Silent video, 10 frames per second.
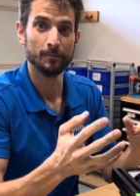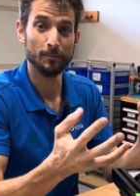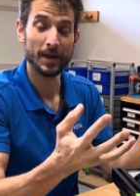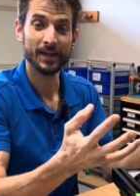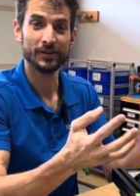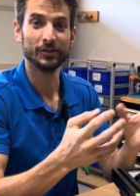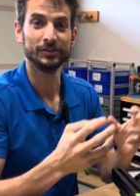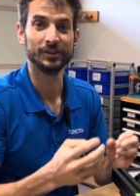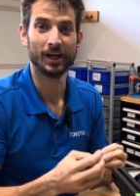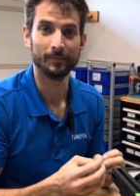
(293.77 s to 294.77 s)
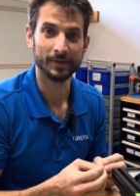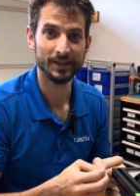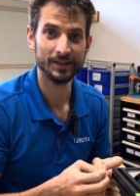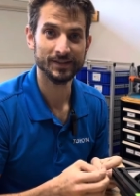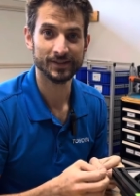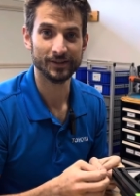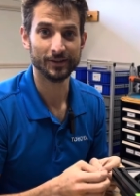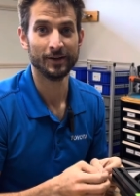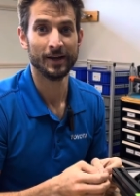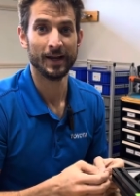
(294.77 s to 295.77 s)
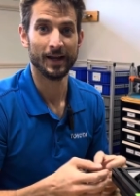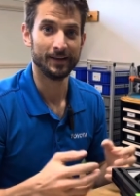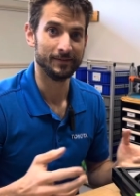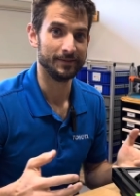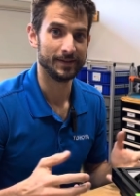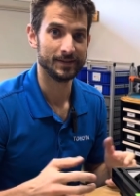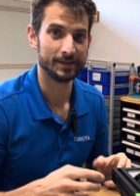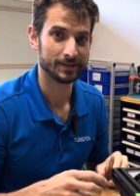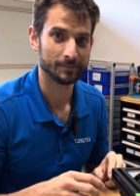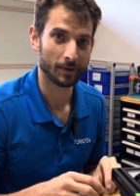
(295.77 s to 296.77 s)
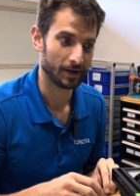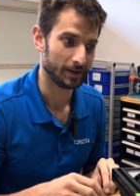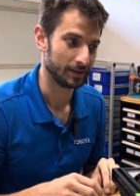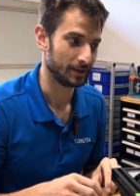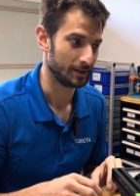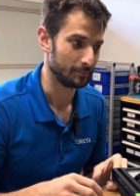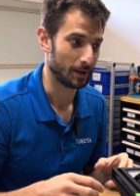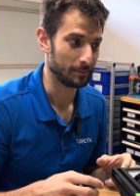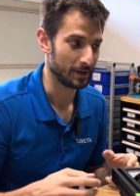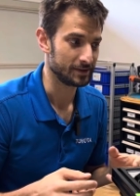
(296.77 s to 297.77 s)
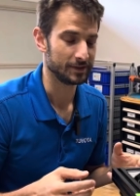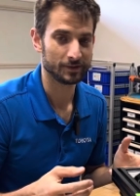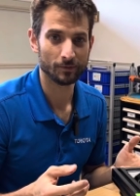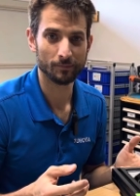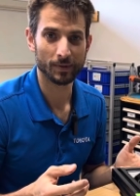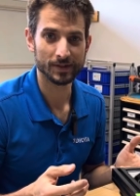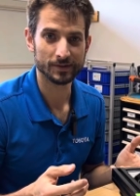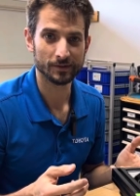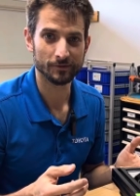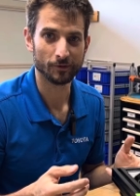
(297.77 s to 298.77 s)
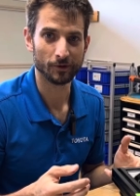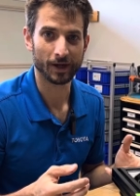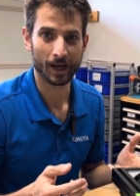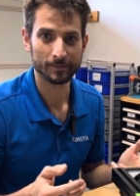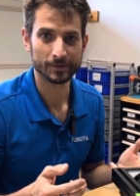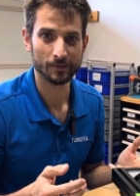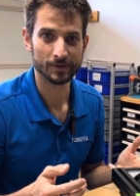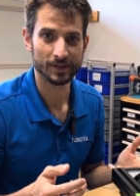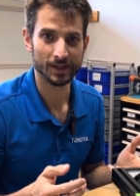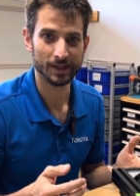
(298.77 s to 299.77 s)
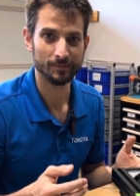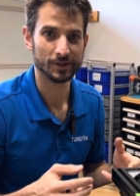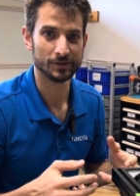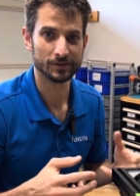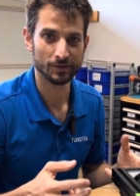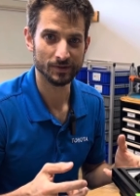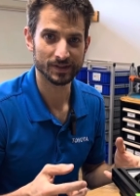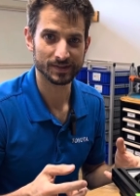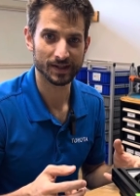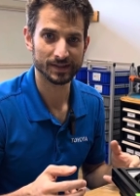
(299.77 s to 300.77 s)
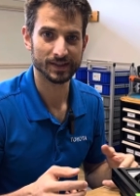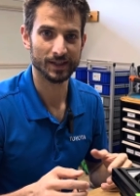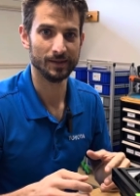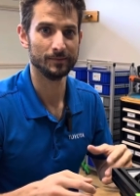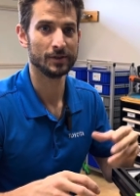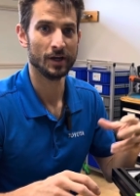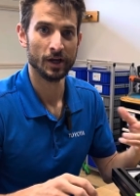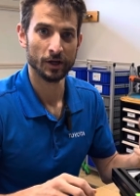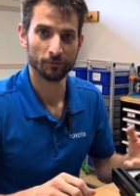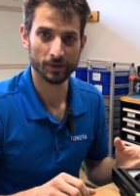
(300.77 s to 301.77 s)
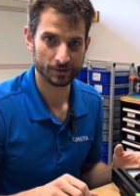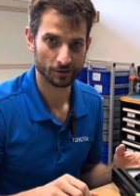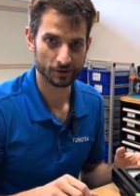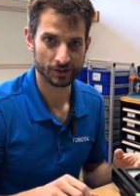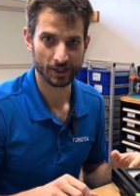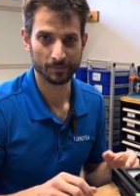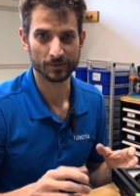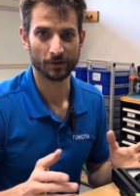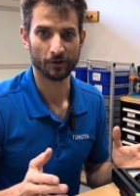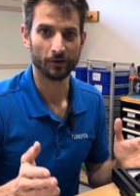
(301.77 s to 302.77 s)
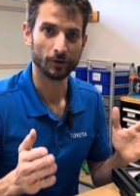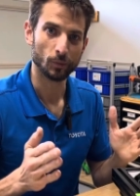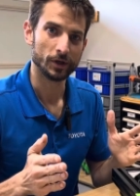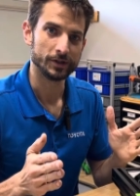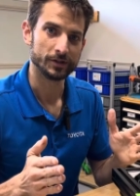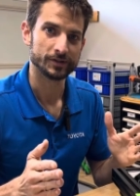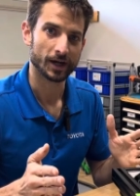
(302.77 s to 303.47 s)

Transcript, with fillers: make your job easier and this is my uh, my message basically for capstone teams and student design teams research teams that are on a one-year